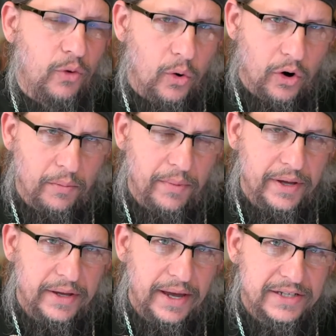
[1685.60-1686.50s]
form,
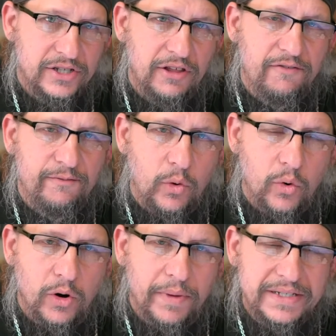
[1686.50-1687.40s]
as to the
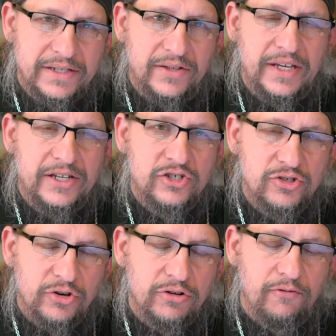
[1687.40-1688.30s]
form, as to the
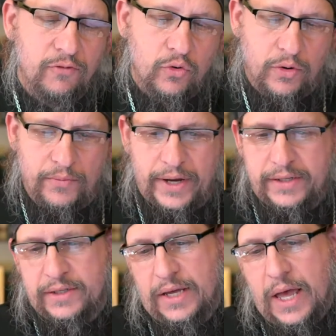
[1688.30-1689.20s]
external form, right?